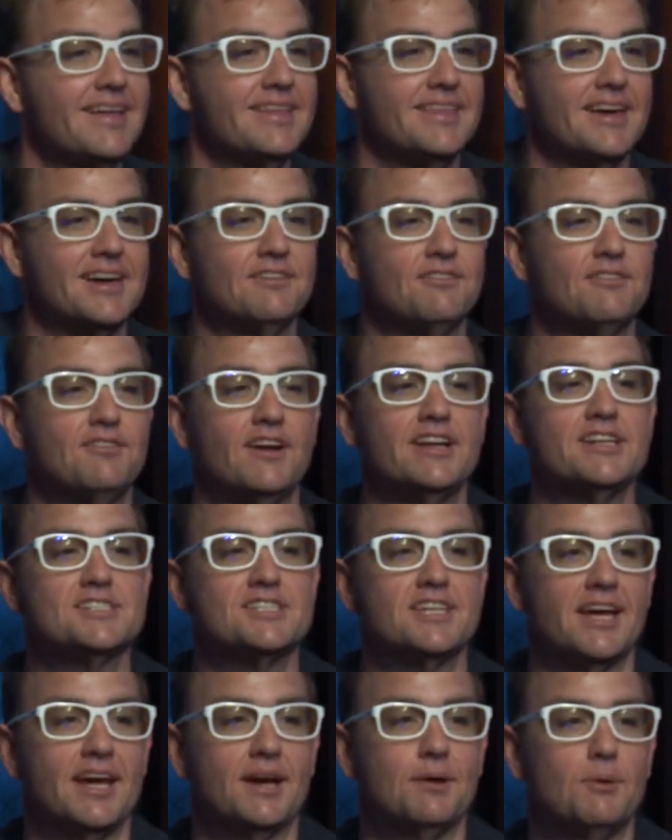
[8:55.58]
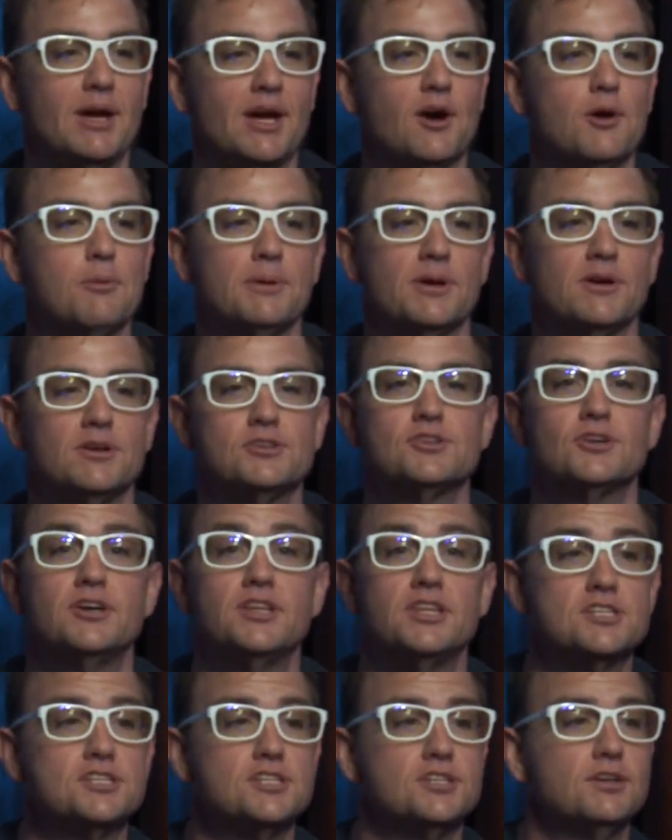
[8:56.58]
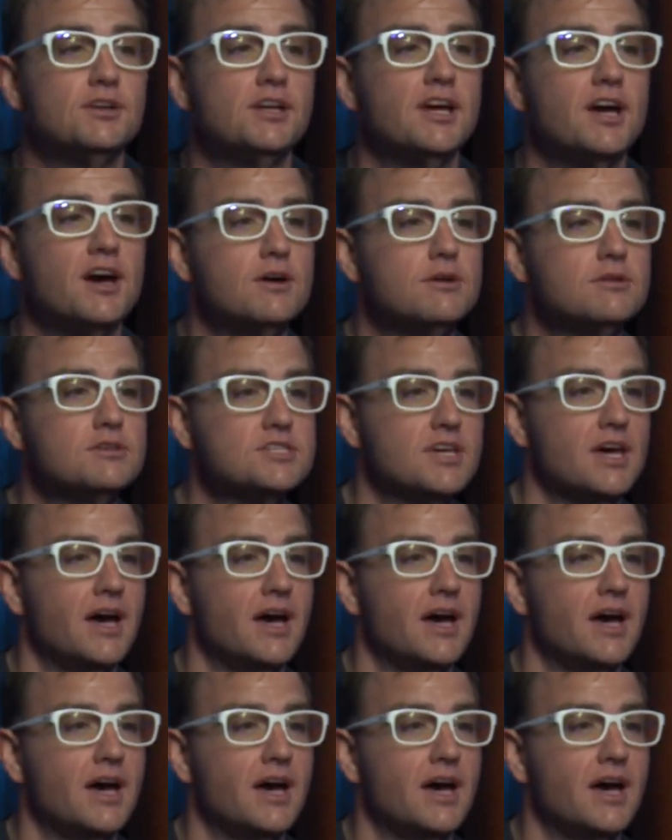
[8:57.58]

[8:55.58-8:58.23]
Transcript: Thank you for listening. We hope you enjoy the studios.